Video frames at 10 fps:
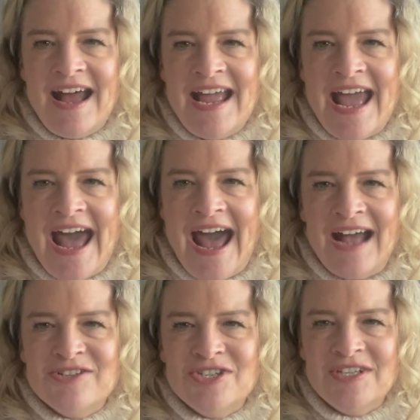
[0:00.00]
I
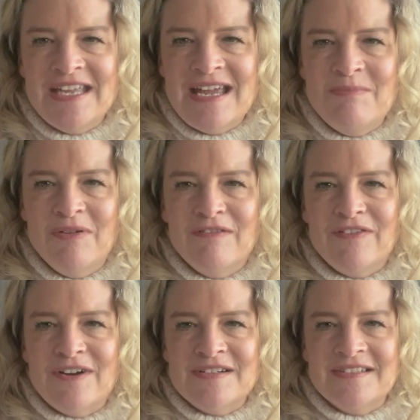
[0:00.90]
actually
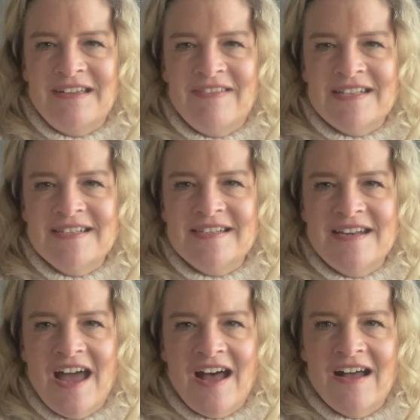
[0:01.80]
prefer a sleeve that's
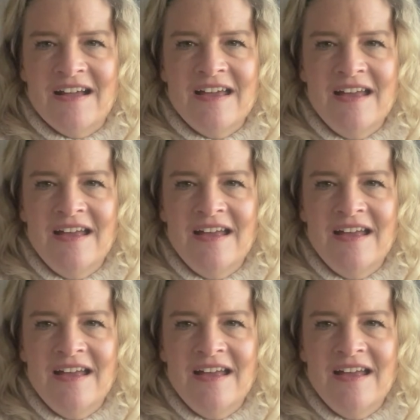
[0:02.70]
snug.